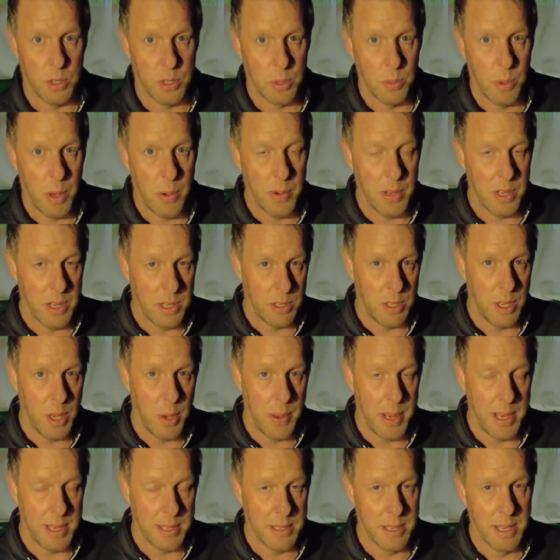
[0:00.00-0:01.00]
So what I'm going to do
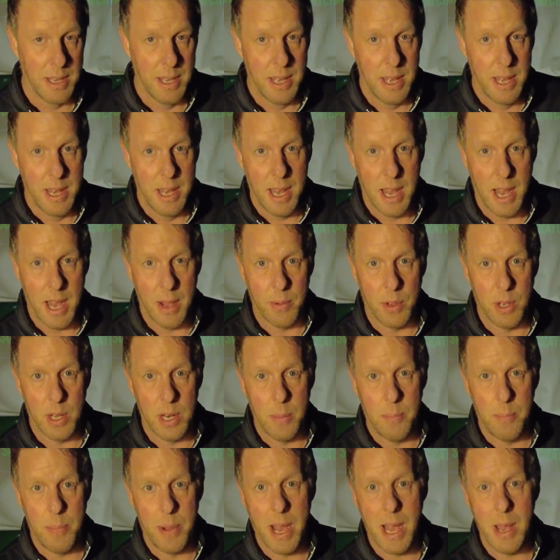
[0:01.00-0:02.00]
is I'm going
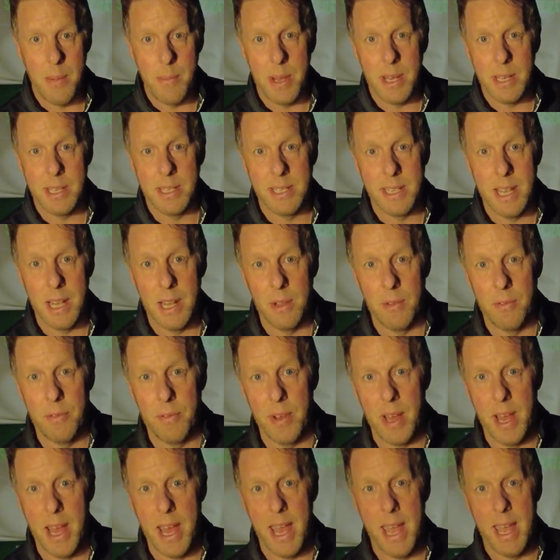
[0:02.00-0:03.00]
to buy myself
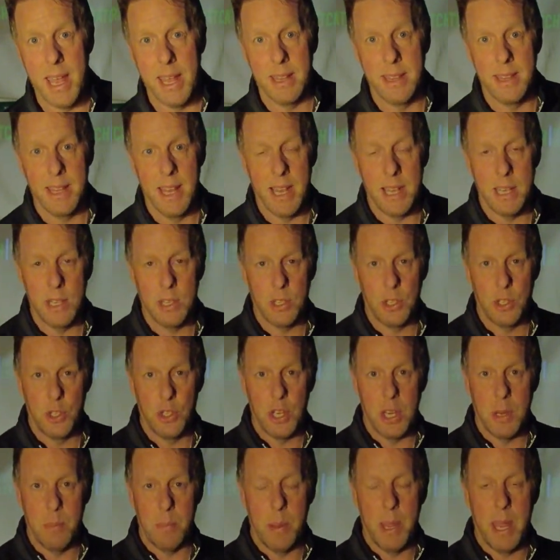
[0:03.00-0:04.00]
a nice
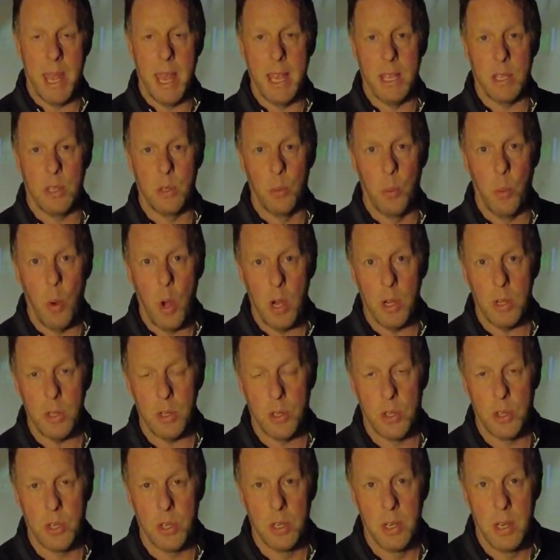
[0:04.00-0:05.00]
GPS
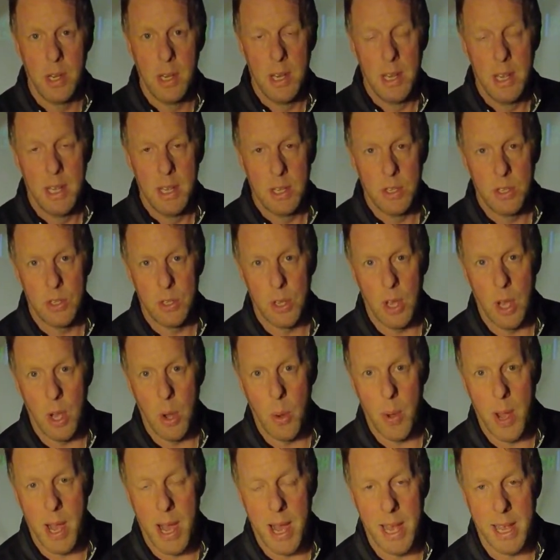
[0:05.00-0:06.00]
watch,
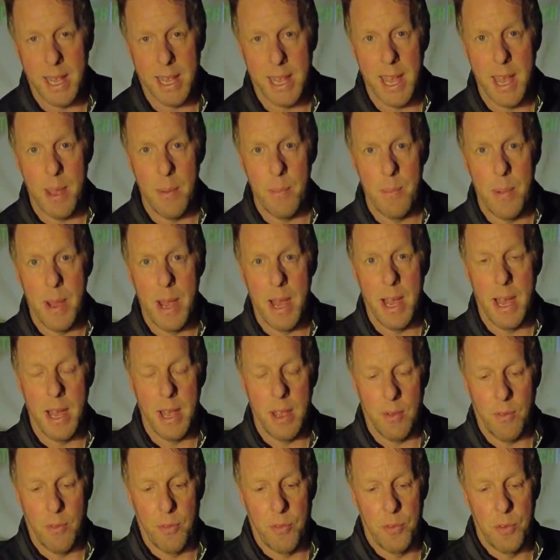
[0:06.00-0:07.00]
so I get
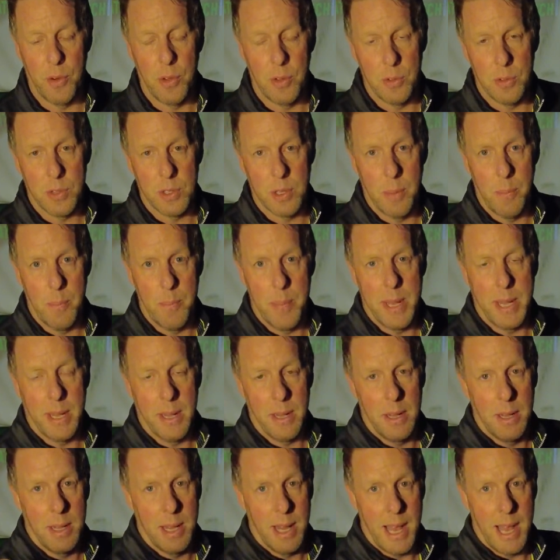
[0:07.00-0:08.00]
my front,
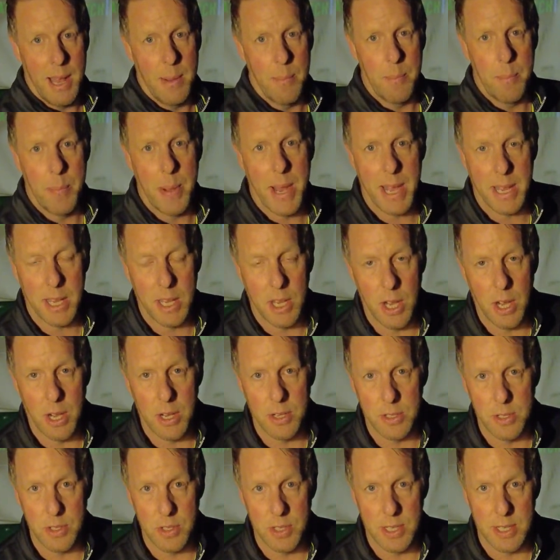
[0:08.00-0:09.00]
middle and back
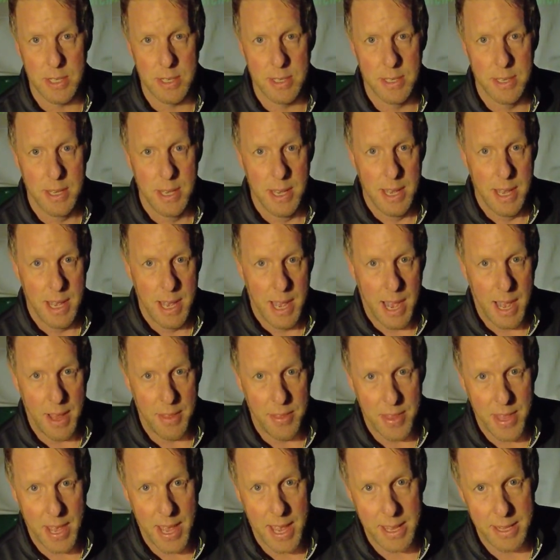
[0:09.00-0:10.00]
yardages,
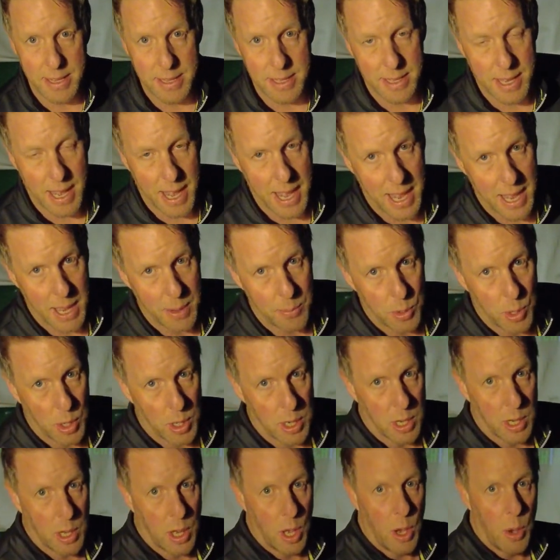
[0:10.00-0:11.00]
and then I'm going
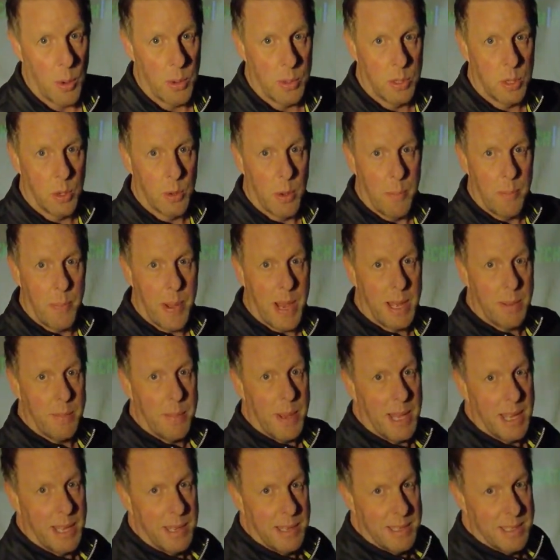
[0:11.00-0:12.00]
to go and do a bag
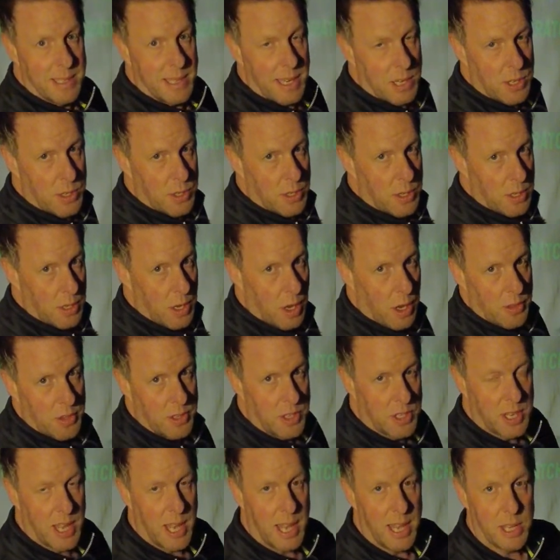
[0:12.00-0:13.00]
marking session on the
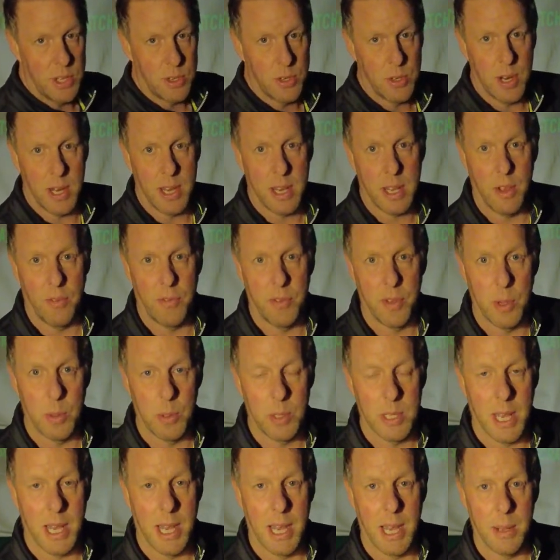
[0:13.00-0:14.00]
SkyTrack a few
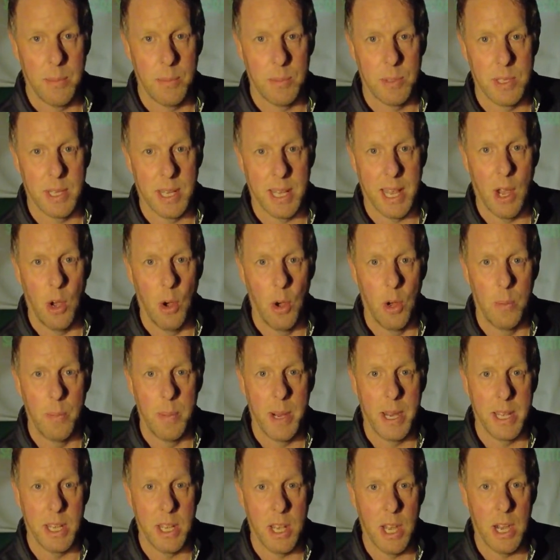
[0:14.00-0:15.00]
times to get all
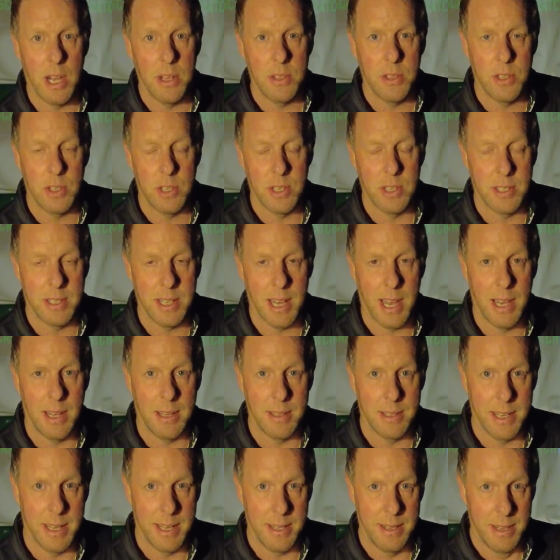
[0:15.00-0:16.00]
my yardages
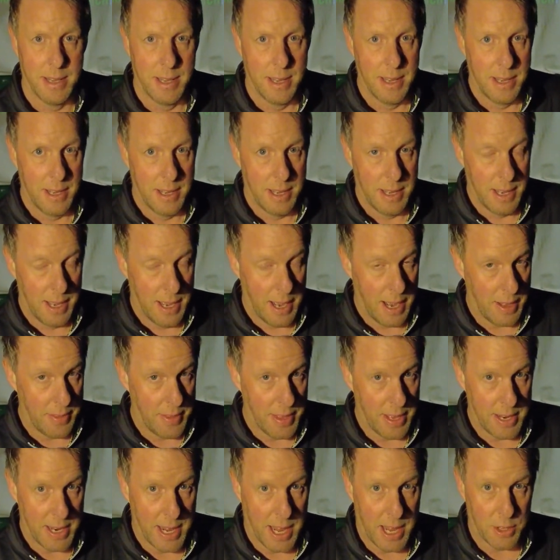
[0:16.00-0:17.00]
dialed in, and
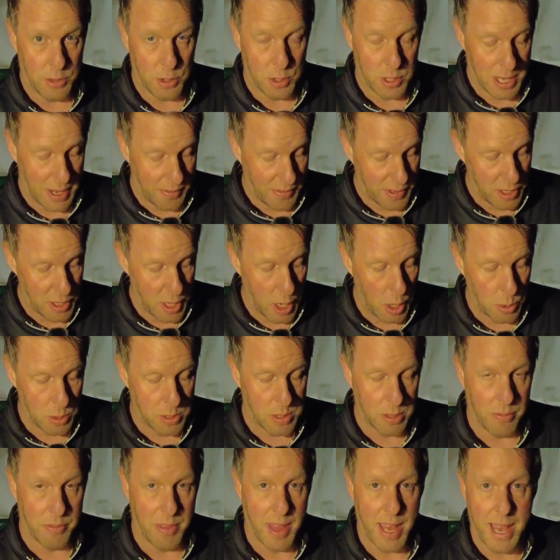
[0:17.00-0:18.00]
then I'll just have a
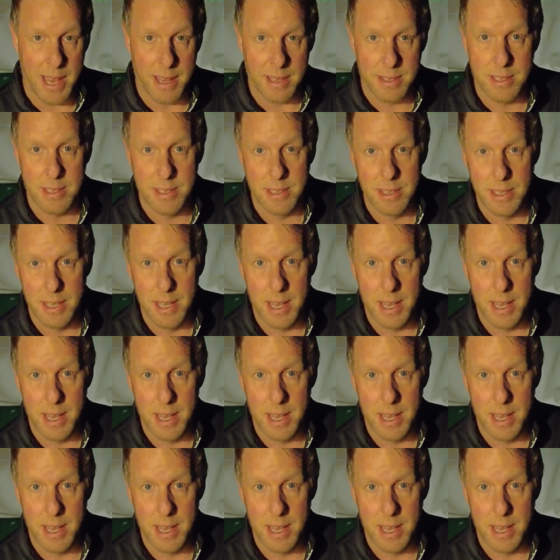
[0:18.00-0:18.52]
note of that